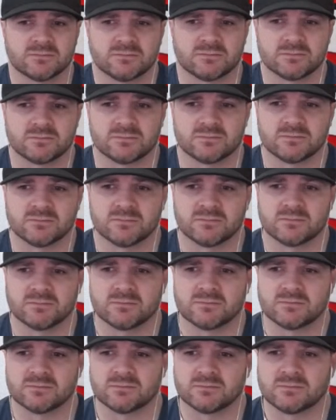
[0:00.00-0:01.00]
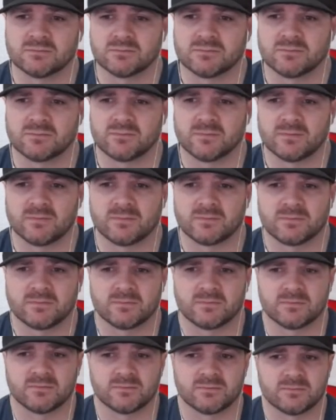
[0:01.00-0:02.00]

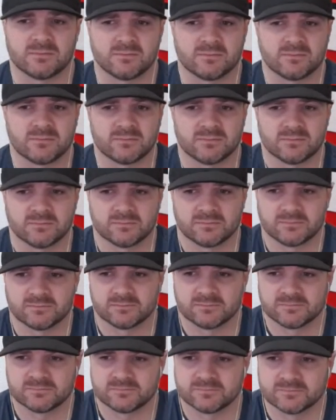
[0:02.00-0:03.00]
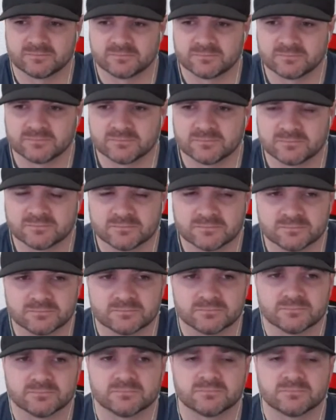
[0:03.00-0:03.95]
The person shown says nothing.